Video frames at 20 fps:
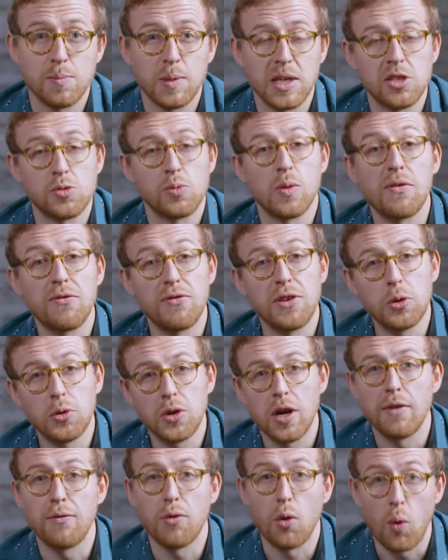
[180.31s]
because we feel
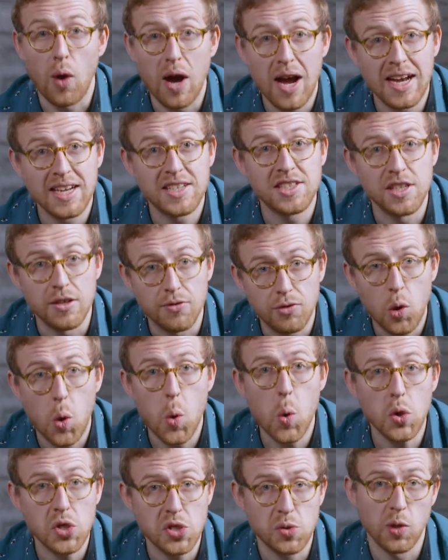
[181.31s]
that a variety of
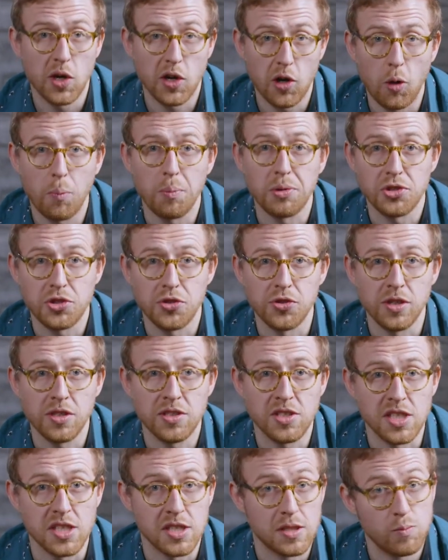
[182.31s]
coursework
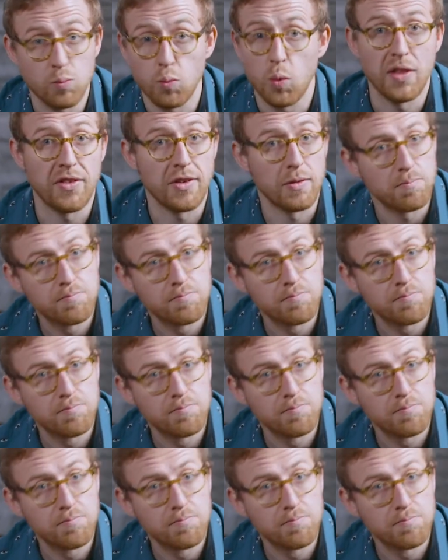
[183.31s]
opportunities, whether